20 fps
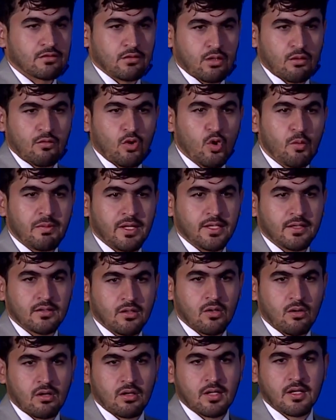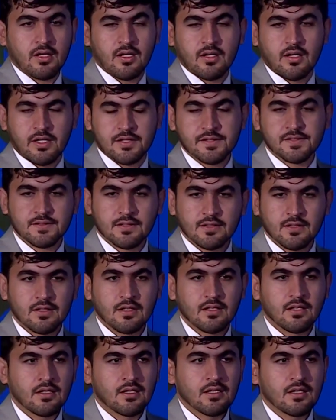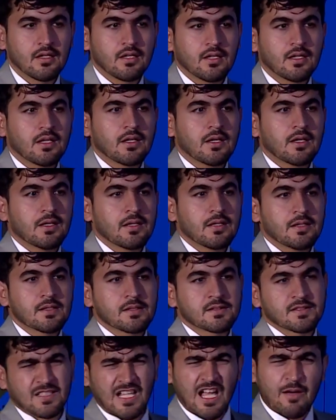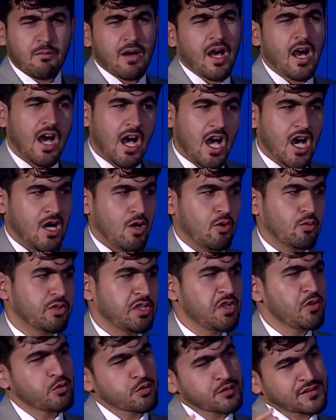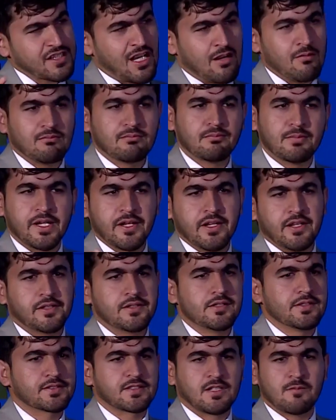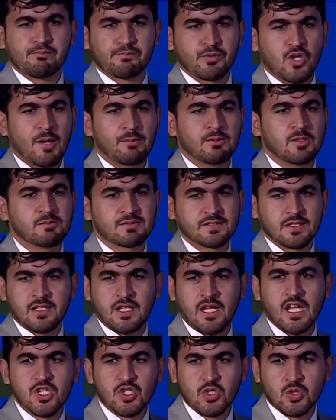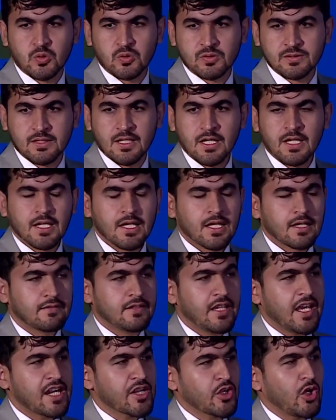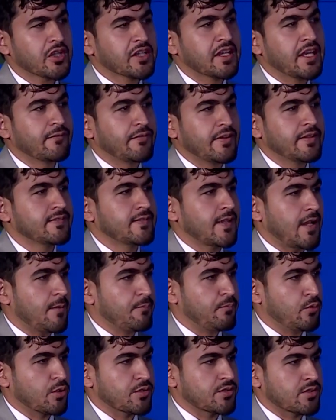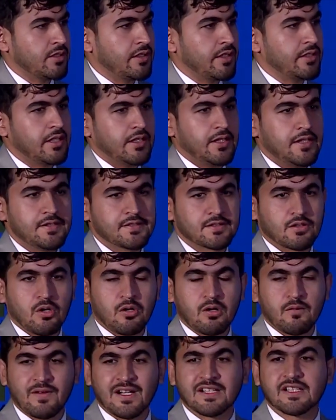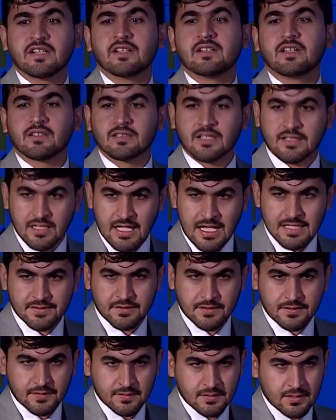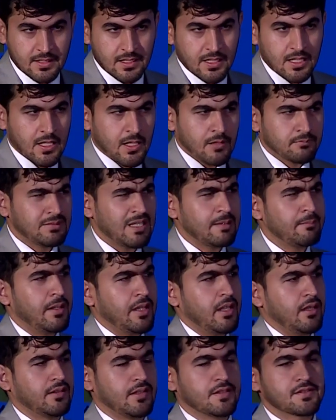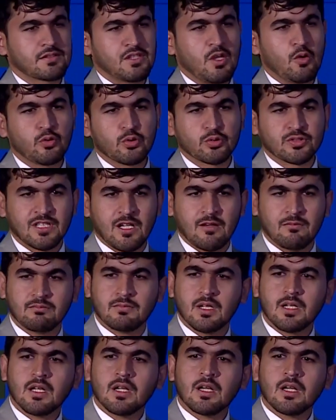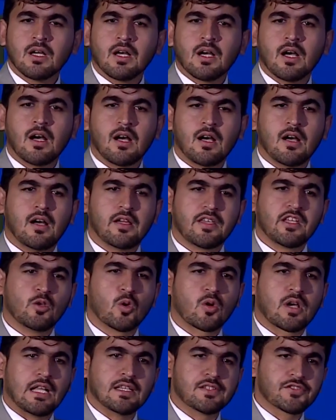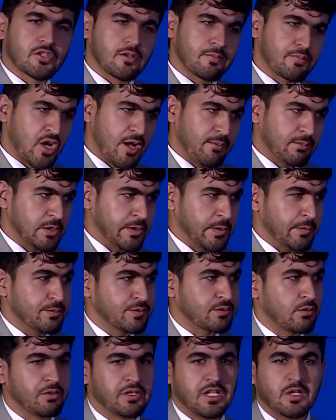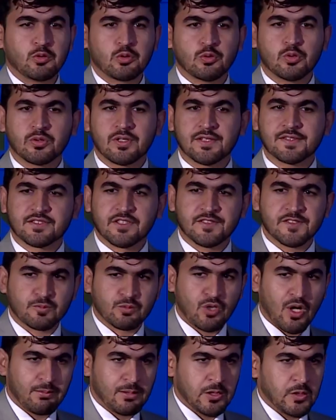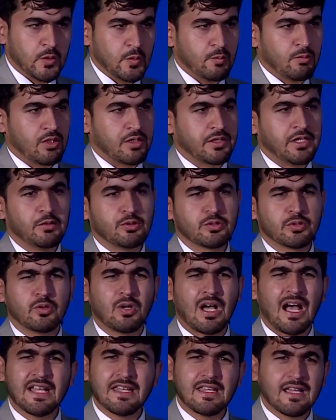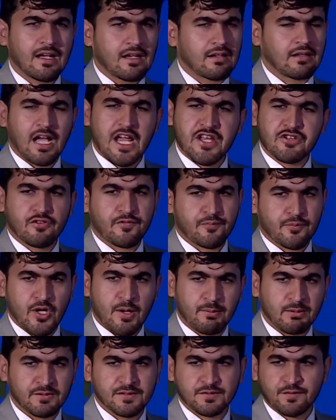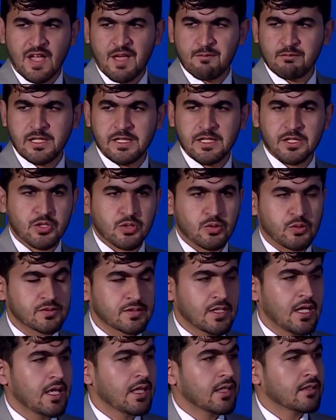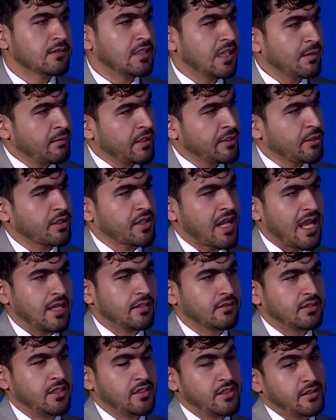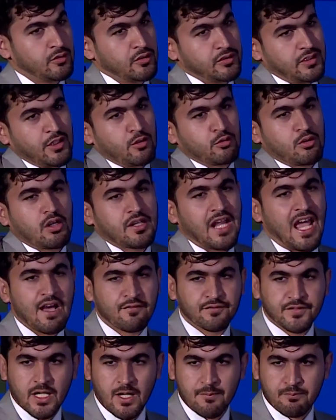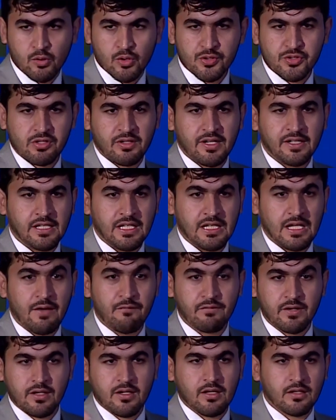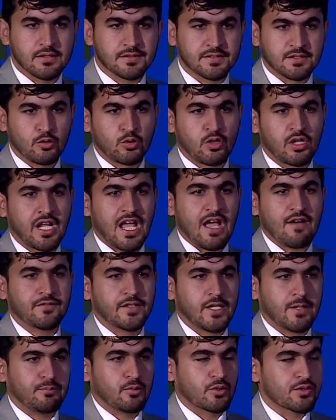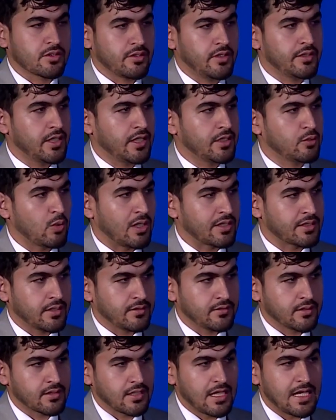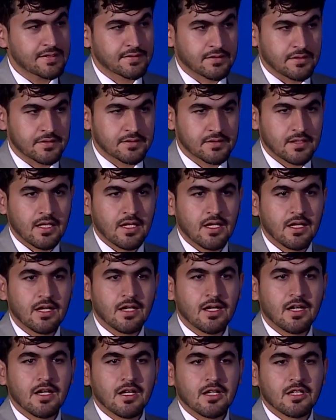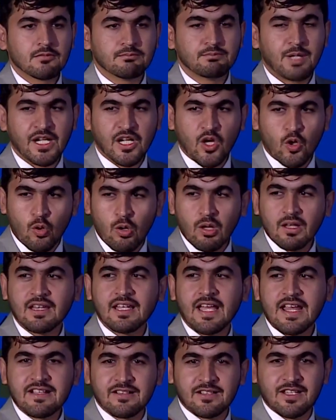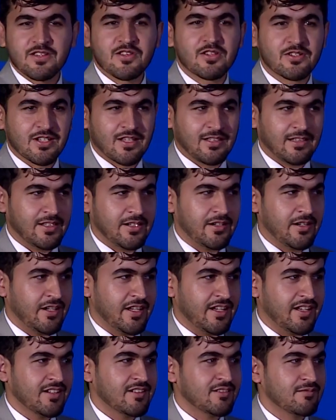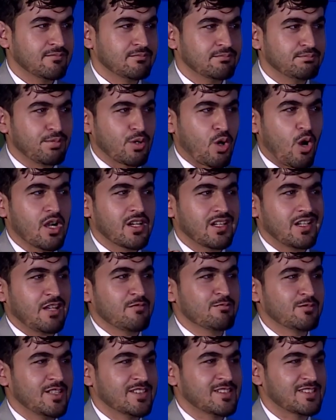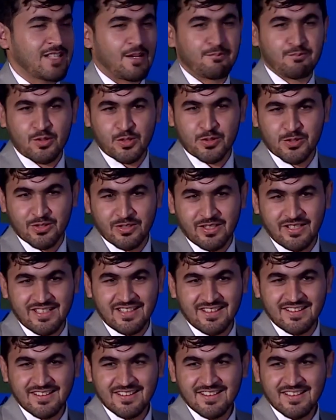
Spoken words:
or women or girls, somehow, due to some barriers, some problems and issues, they are not given the opportunities of attending the classes. Maybe it is due to some cultural problems, or due to distance problem, or due to any kind of problems, family issues. They may not, they do not have the opportunity. Every girls do not have the opportunity to attend the classes. But online digital learning brought them this opportunity.